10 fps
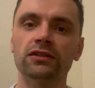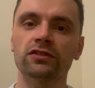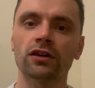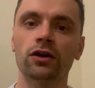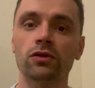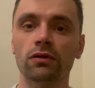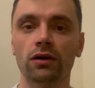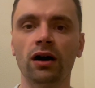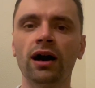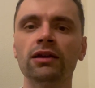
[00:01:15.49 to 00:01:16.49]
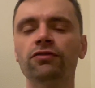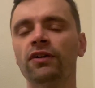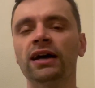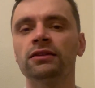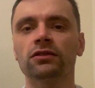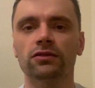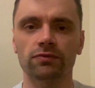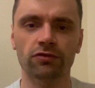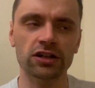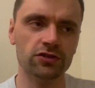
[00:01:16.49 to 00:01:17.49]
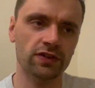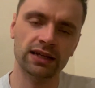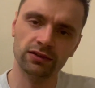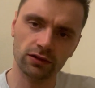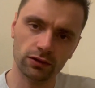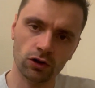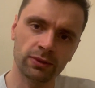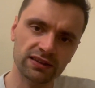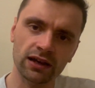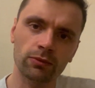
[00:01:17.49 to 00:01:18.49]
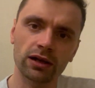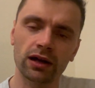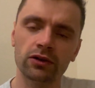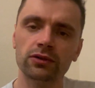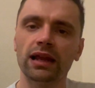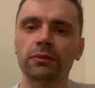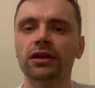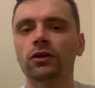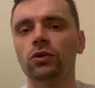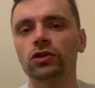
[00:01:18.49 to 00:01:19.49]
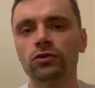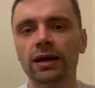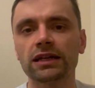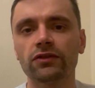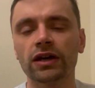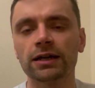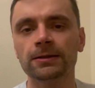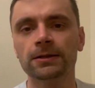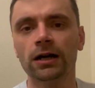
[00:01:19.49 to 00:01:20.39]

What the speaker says: So Ireland fans, French fans, comment down below, let me know what you make of it.